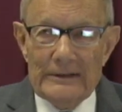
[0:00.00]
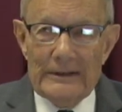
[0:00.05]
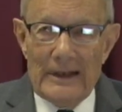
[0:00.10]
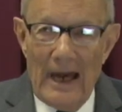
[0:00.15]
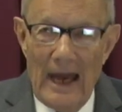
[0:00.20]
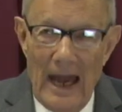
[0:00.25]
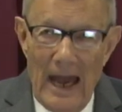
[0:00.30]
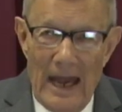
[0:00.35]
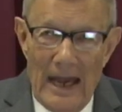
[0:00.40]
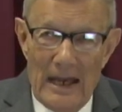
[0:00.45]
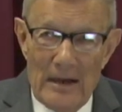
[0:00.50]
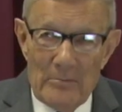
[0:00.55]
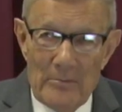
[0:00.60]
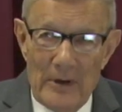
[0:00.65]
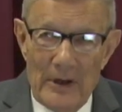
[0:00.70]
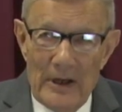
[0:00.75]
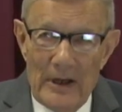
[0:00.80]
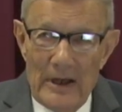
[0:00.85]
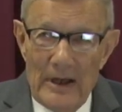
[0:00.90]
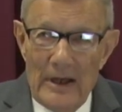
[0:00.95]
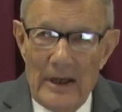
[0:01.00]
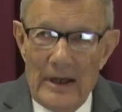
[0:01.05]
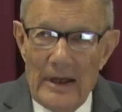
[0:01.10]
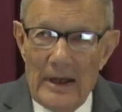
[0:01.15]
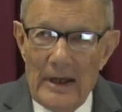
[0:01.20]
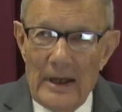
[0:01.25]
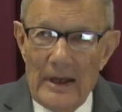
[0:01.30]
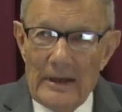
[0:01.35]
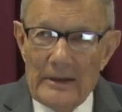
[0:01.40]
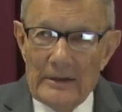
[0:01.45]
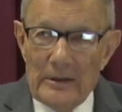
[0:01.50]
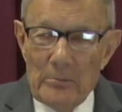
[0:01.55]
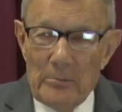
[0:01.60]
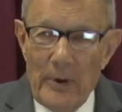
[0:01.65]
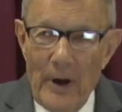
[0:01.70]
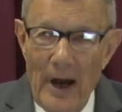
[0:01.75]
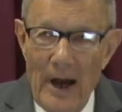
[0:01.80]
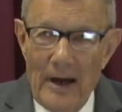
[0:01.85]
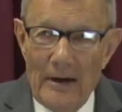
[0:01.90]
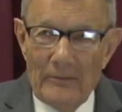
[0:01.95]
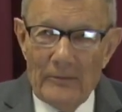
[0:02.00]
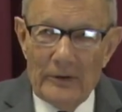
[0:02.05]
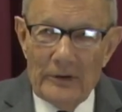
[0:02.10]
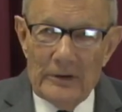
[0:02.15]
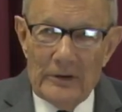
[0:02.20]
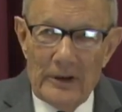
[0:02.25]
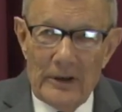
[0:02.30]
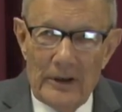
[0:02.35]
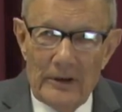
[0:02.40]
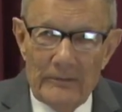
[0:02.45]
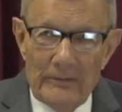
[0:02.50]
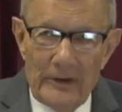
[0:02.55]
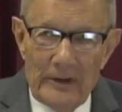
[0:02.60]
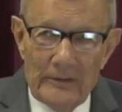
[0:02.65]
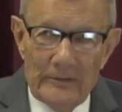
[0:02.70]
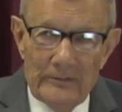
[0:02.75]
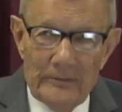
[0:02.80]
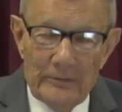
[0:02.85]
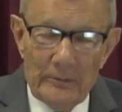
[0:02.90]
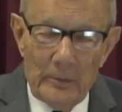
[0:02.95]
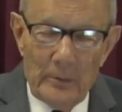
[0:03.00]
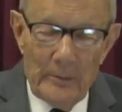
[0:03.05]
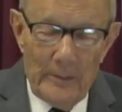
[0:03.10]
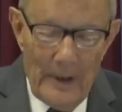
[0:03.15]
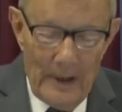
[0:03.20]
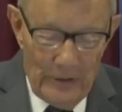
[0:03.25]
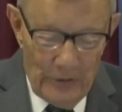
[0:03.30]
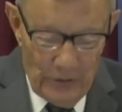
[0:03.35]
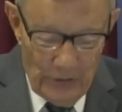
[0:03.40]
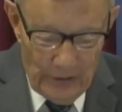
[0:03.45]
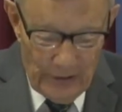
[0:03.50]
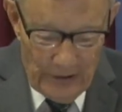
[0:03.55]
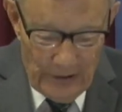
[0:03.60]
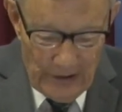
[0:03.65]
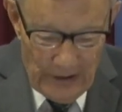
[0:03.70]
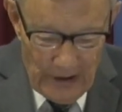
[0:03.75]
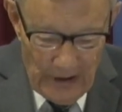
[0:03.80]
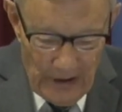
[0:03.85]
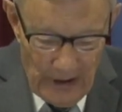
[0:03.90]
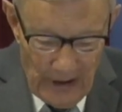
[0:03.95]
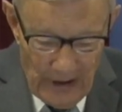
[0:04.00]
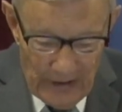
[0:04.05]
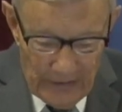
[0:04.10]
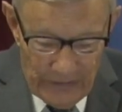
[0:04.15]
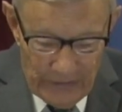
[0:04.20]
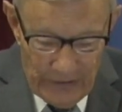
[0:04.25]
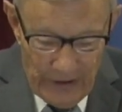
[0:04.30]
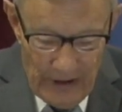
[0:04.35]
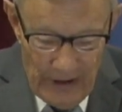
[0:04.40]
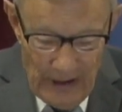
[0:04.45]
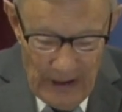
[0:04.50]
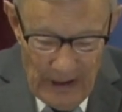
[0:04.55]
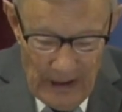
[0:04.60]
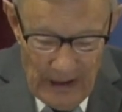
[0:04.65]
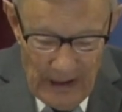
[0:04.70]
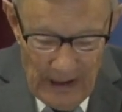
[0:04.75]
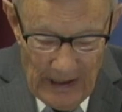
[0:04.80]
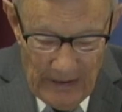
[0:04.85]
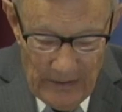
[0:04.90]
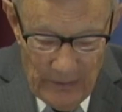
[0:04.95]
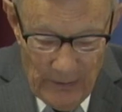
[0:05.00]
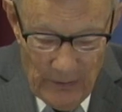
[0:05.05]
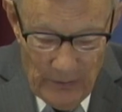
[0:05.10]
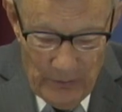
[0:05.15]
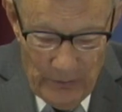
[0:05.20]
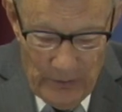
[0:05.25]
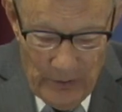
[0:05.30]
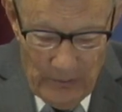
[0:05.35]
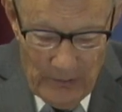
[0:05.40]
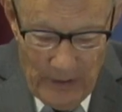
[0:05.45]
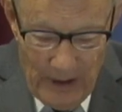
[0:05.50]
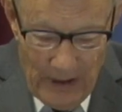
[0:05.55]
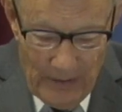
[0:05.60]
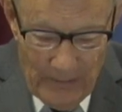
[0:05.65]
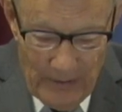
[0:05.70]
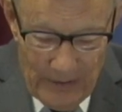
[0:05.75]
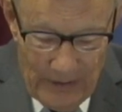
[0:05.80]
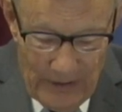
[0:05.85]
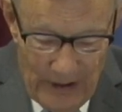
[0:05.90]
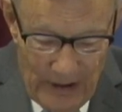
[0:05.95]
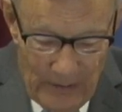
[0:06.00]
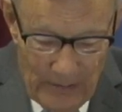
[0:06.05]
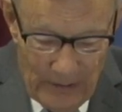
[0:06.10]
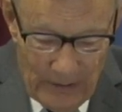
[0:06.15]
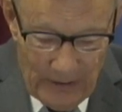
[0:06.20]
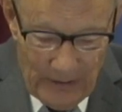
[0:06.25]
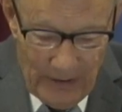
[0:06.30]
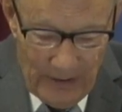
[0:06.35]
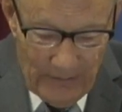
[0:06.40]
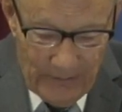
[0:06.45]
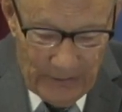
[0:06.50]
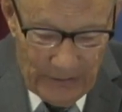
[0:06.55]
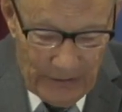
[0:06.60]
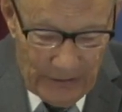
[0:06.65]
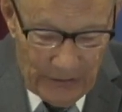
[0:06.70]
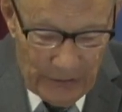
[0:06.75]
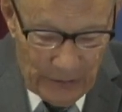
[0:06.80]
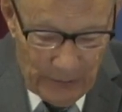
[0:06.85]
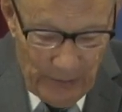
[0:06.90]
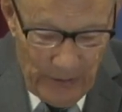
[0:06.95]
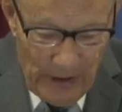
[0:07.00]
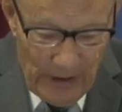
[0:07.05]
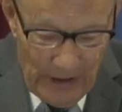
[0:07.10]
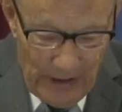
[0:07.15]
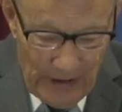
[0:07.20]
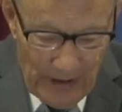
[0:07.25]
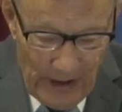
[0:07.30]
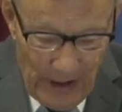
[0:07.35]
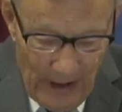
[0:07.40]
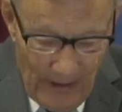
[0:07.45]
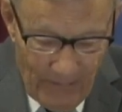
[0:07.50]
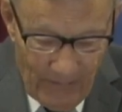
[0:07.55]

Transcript: the time and the poverty of information that he has. I know that my Redeemer lives. He's speaking